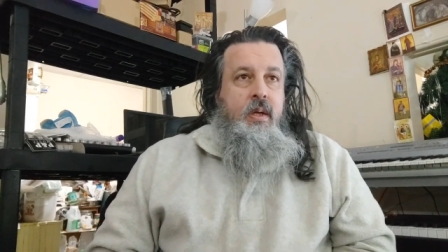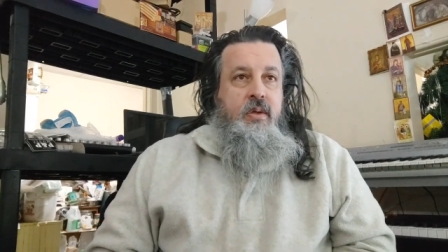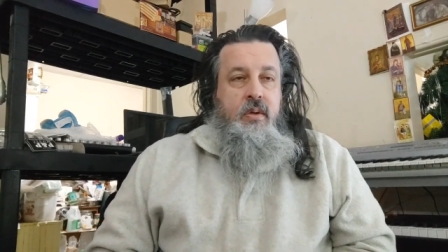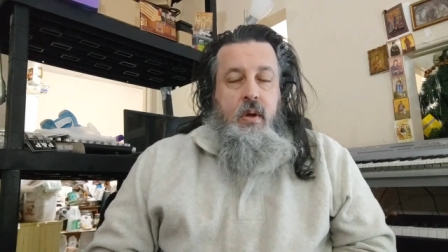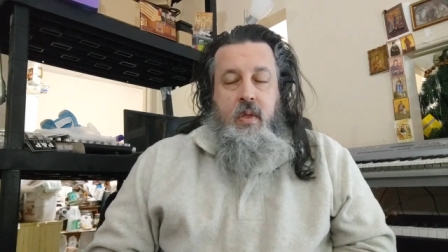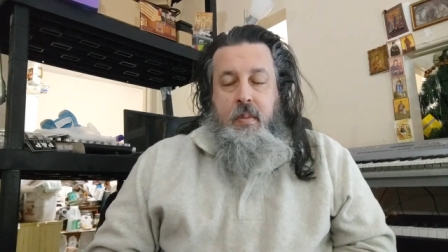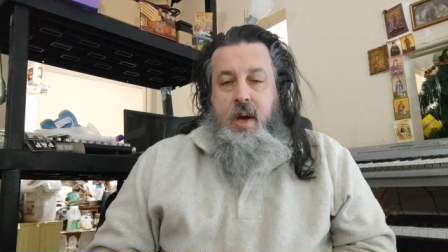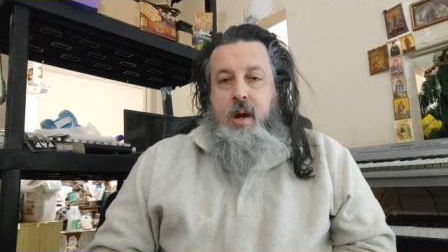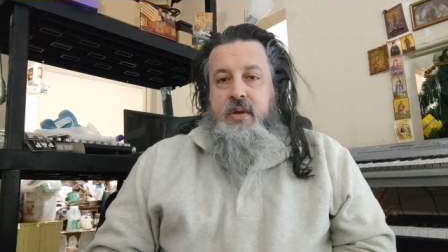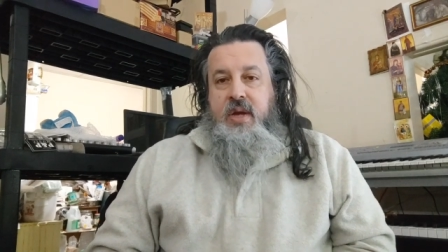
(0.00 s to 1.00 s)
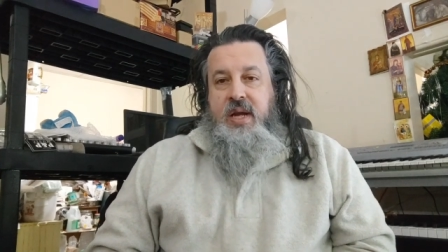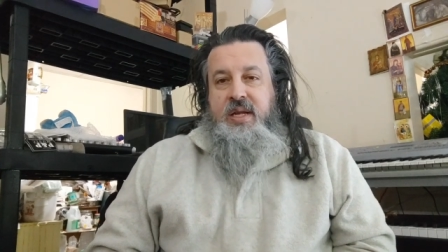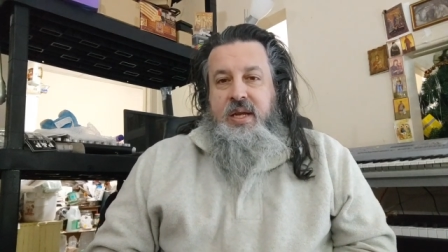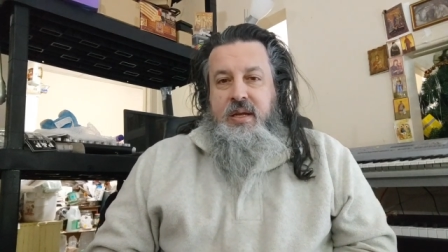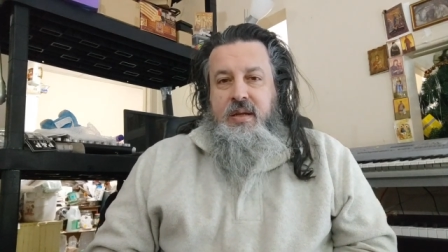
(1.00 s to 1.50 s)
So the model is
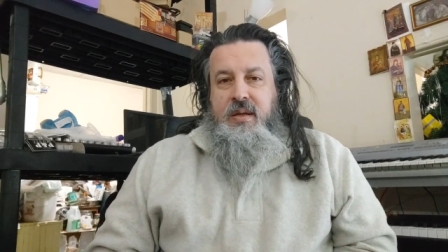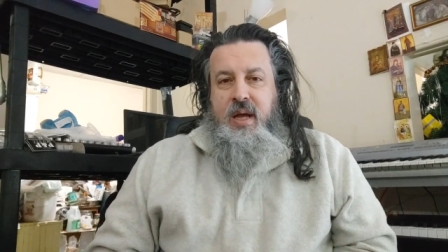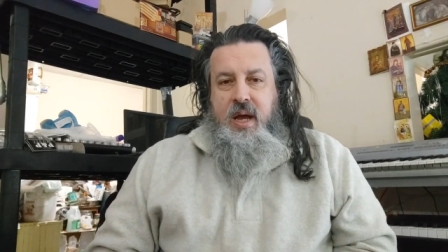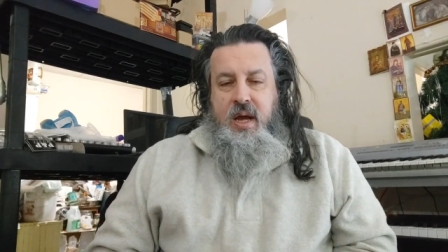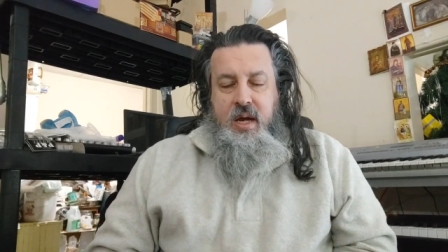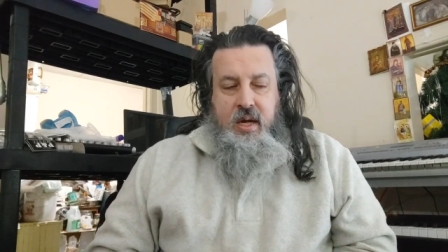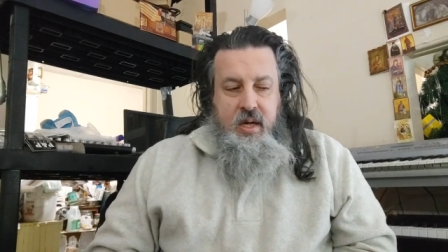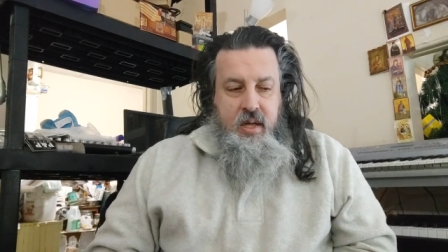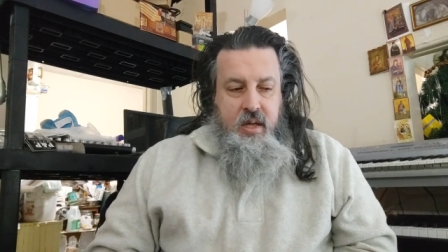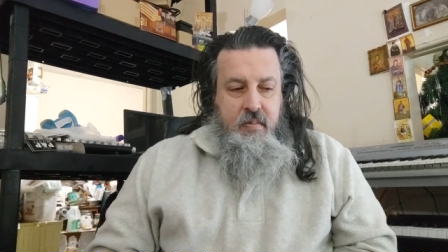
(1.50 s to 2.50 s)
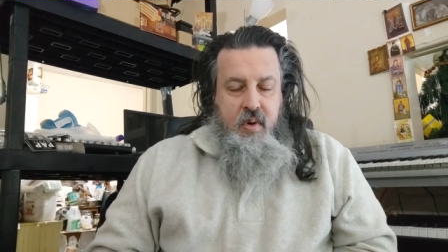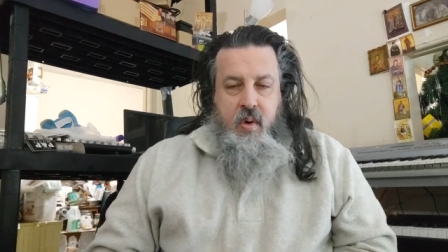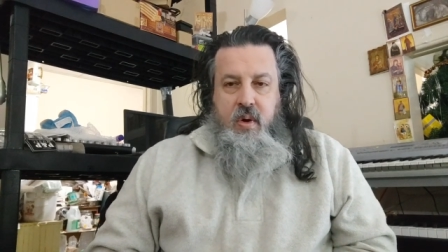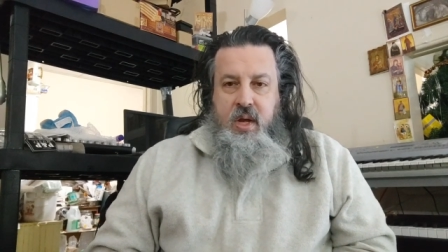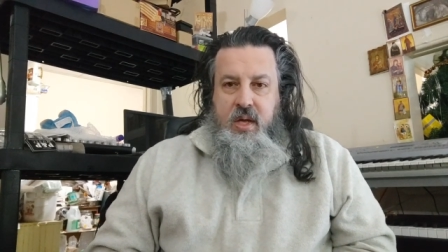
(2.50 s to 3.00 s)
ideal, and the
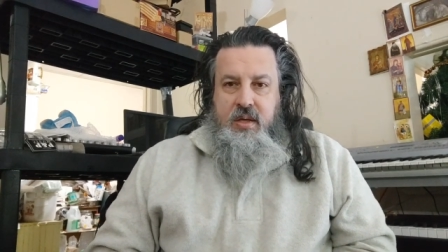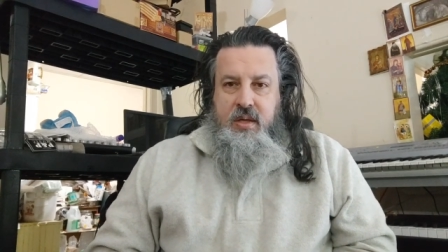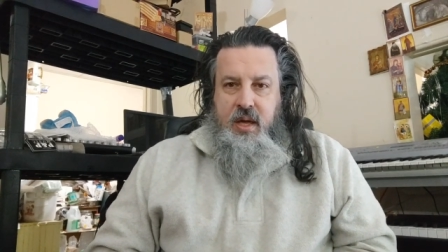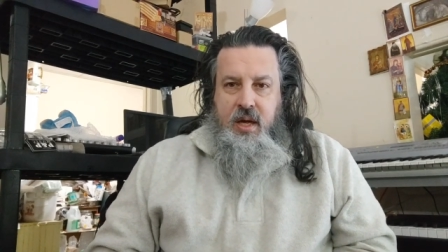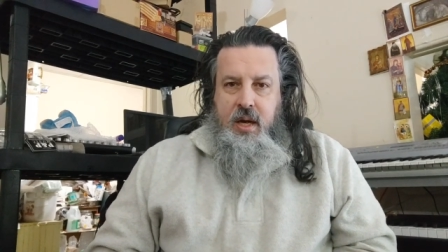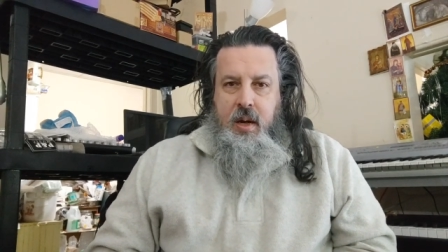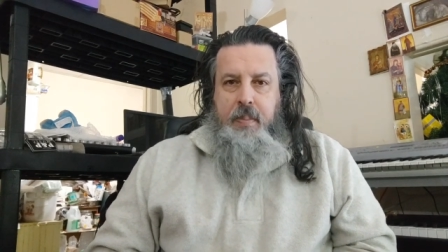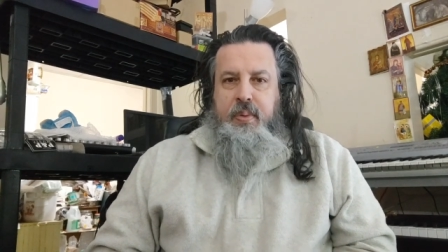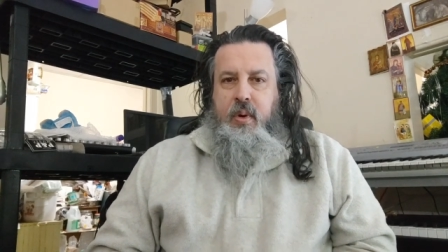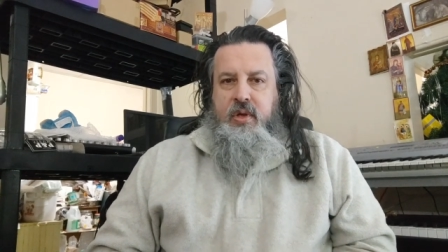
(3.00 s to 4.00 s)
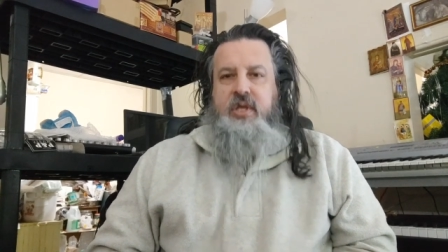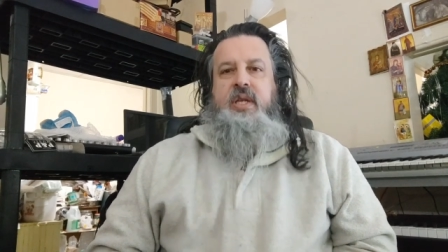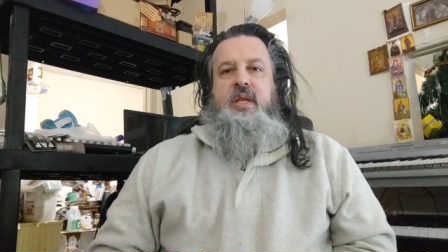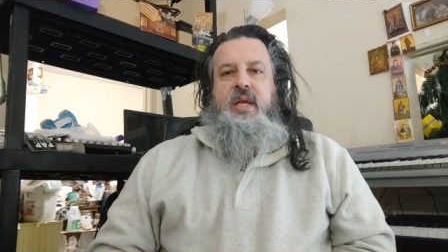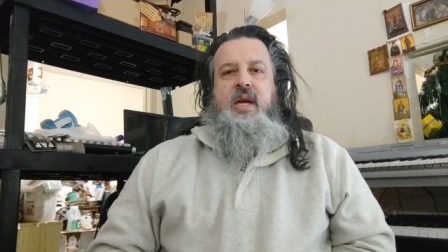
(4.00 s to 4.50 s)
mode is uh,
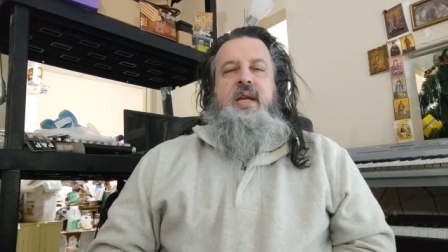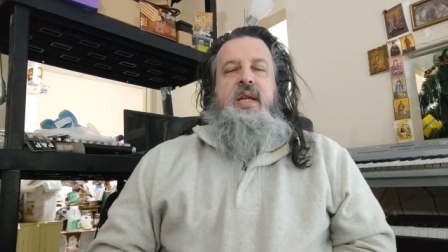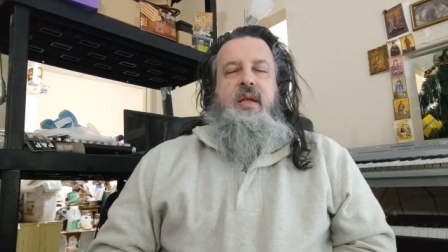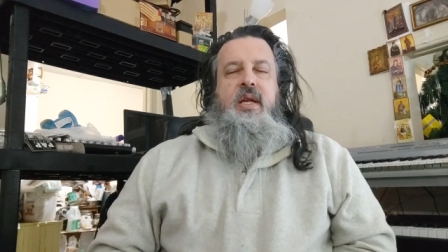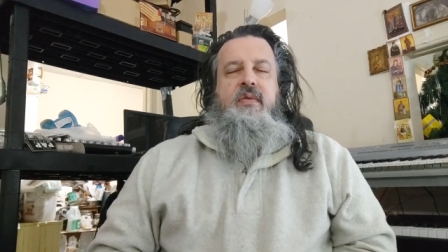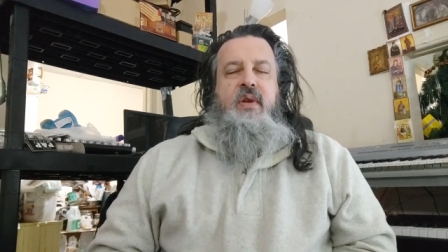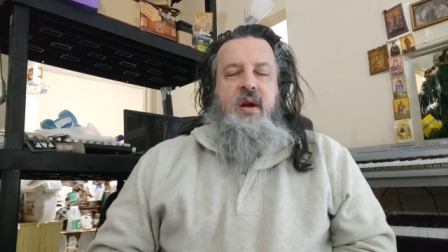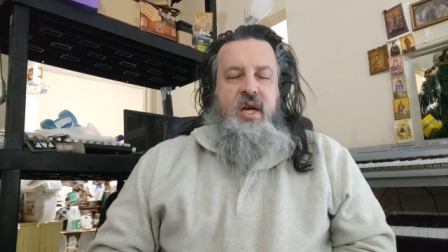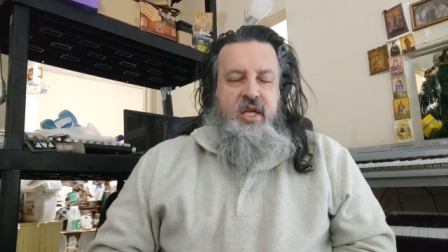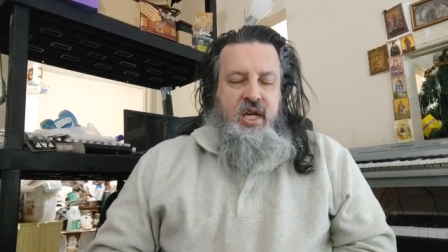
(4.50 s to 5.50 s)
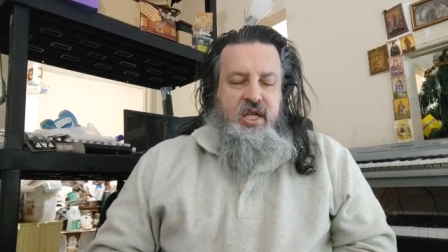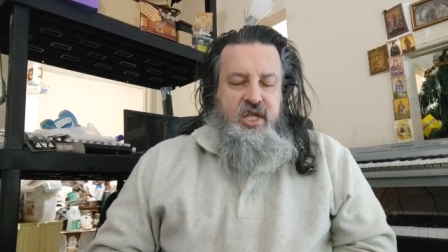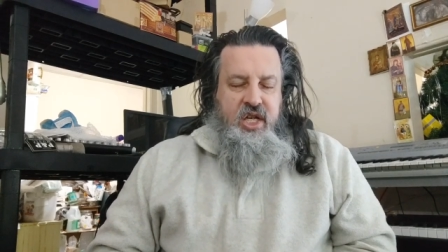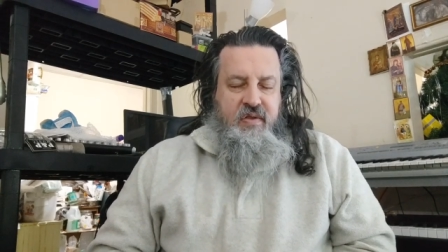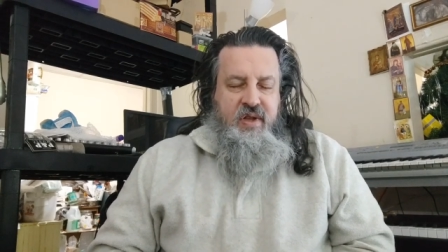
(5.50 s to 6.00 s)
approaching the ideal. It never actually
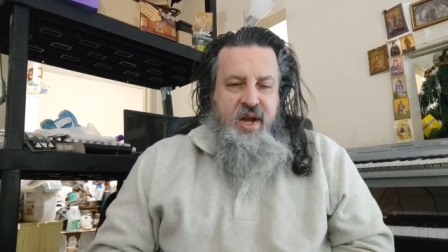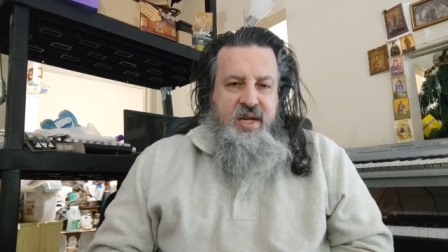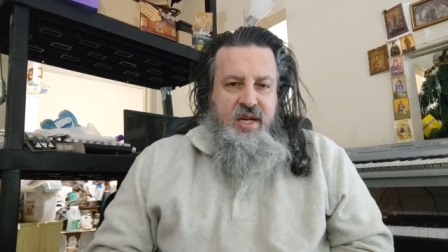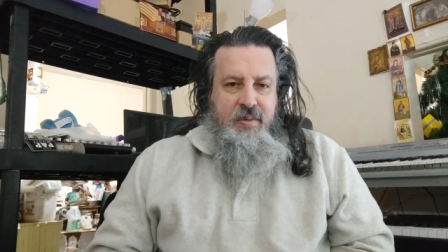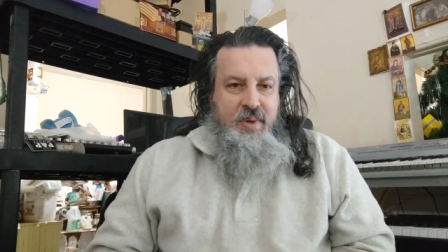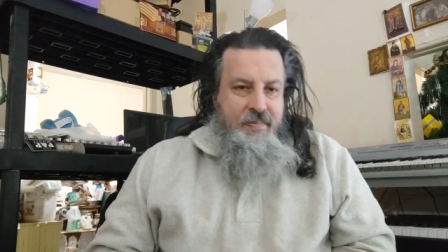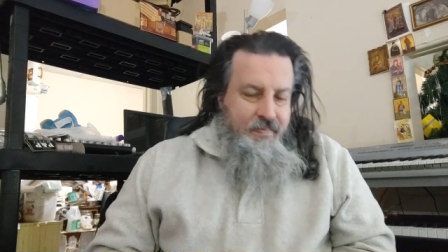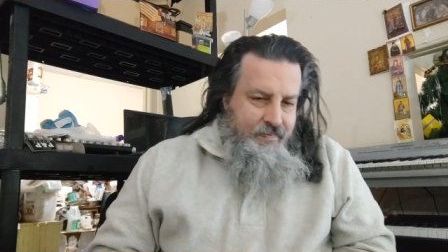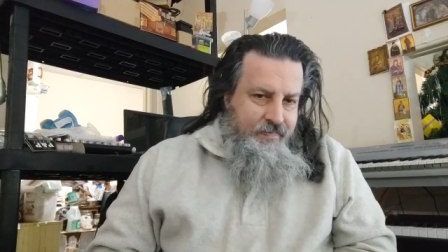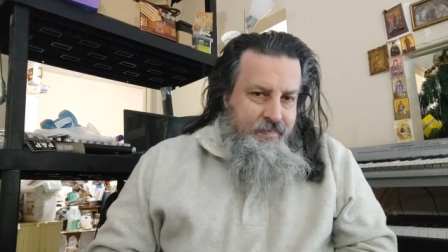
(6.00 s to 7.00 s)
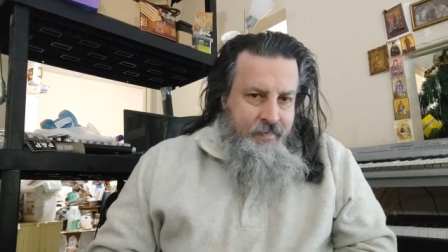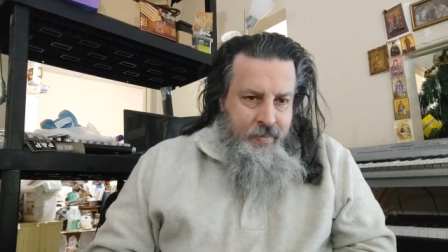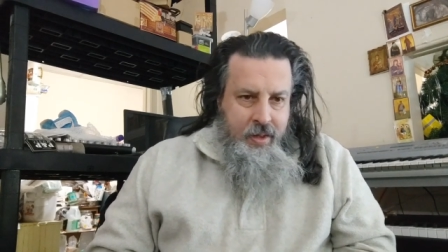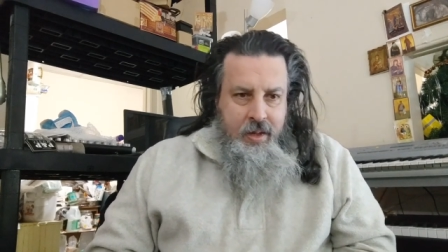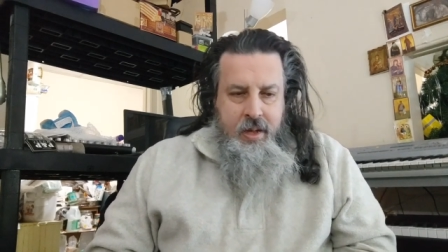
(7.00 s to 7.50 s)
achieved the ideal, but
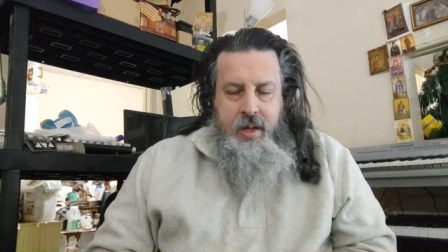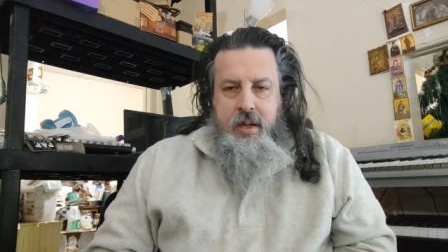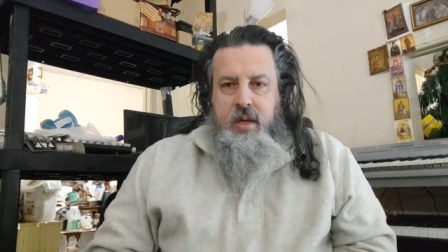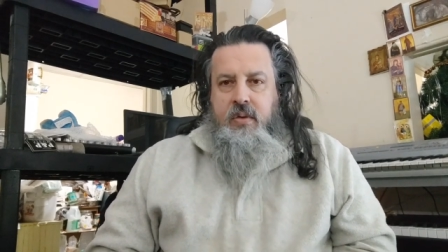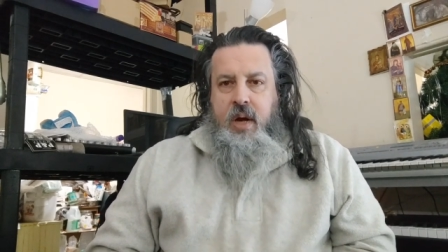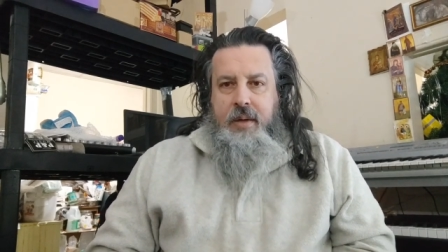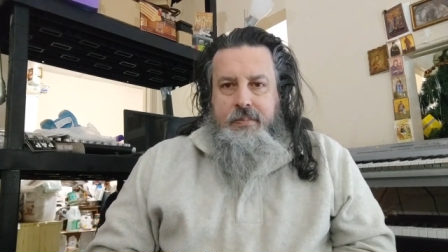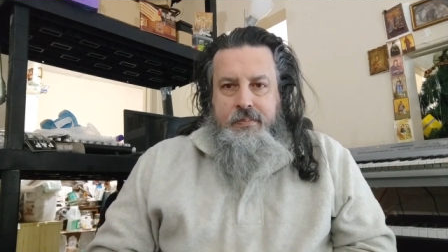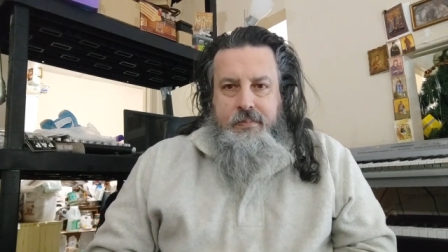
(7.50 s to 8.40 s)
you try.